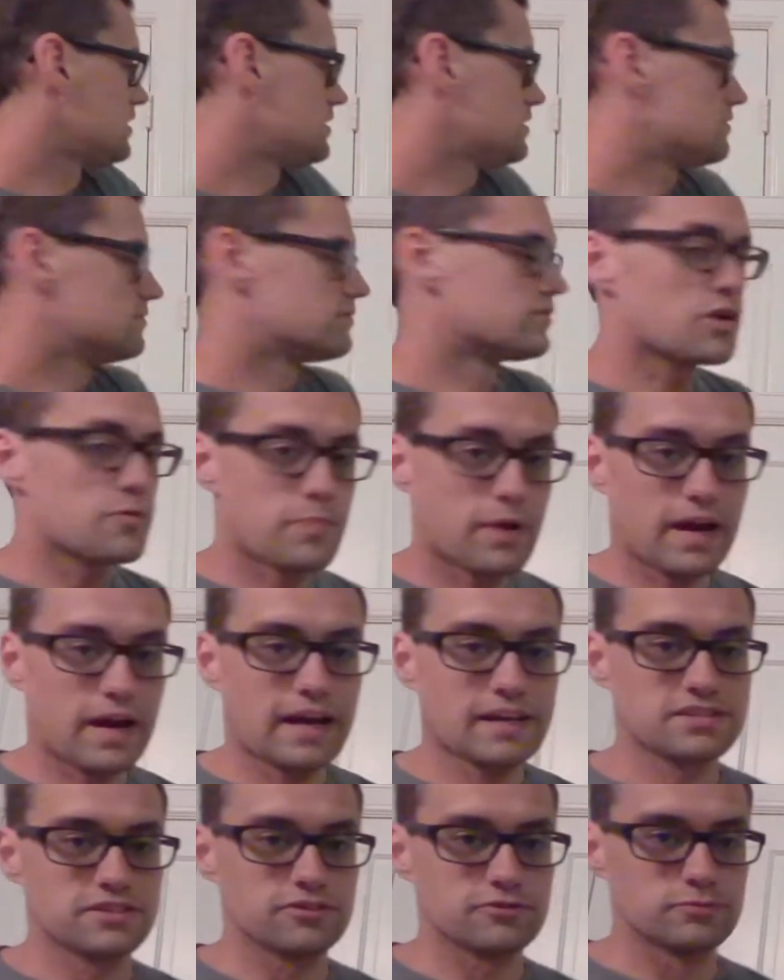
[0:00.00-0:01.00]
Very
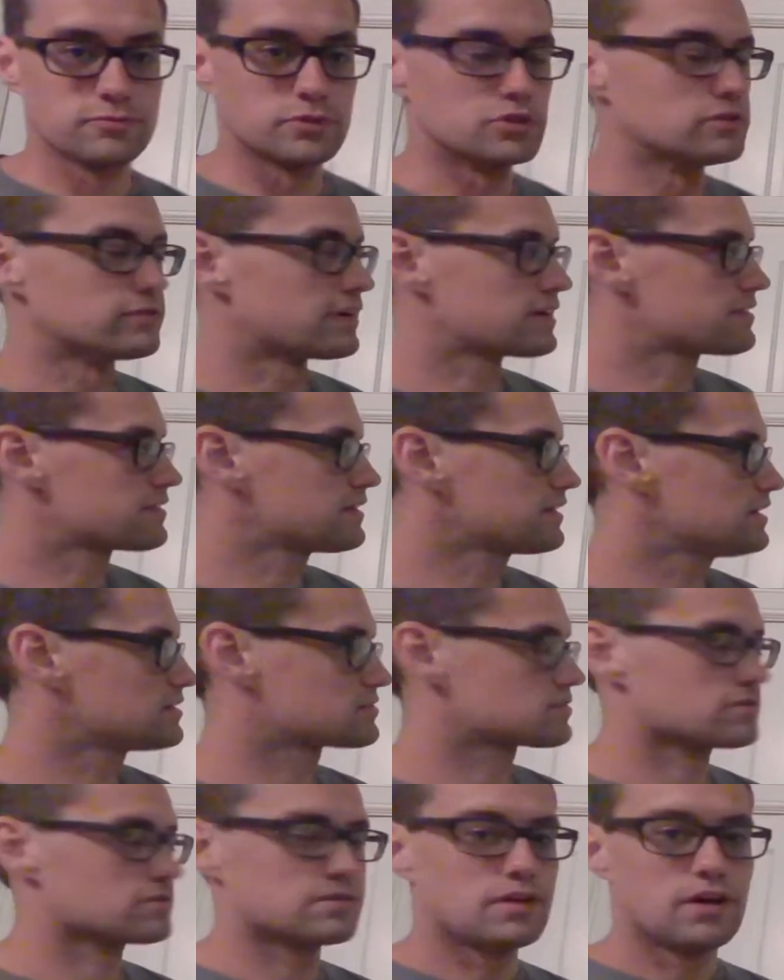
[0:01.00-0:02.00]
passive move. I think he's
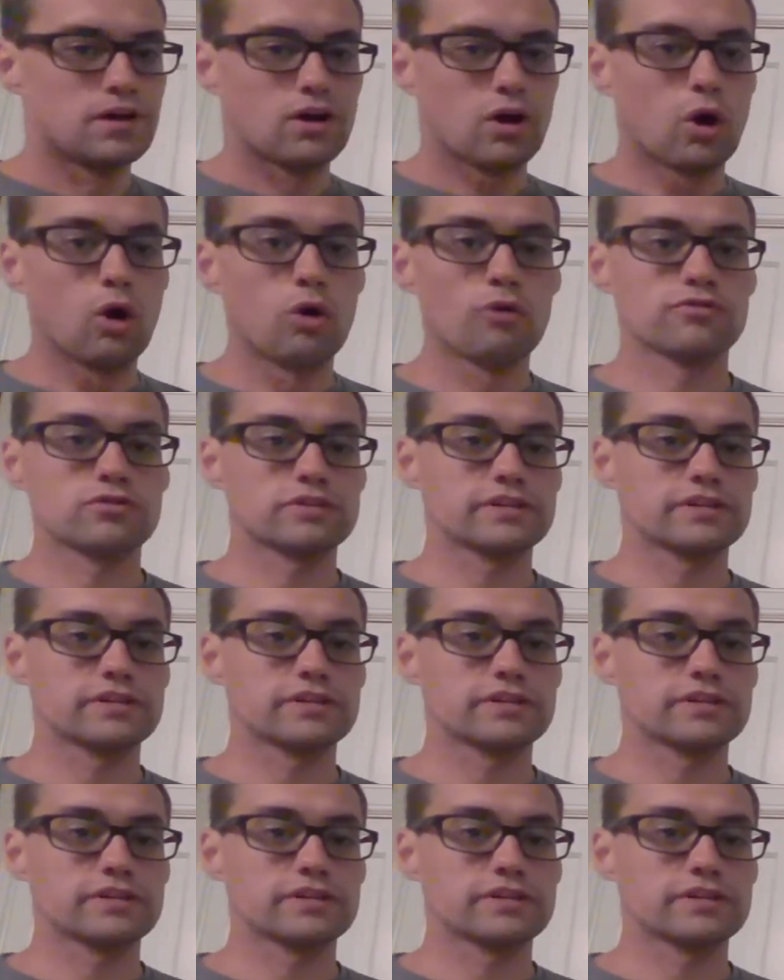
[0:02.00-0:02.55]
overly